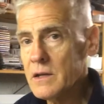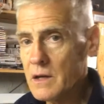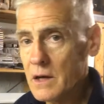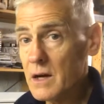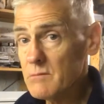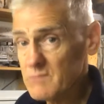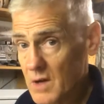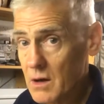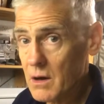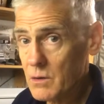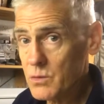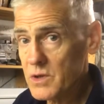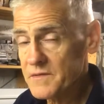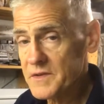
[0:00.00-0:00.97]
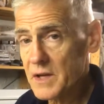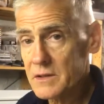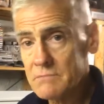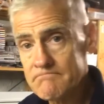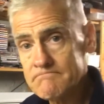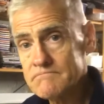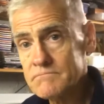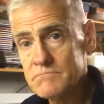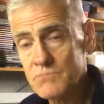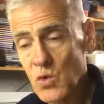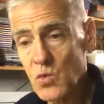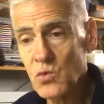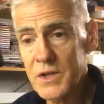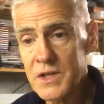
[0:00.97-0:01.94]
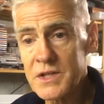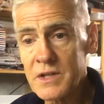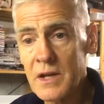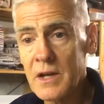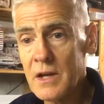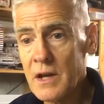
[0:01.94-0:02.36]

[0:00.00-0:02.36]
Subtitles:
I will have done all this,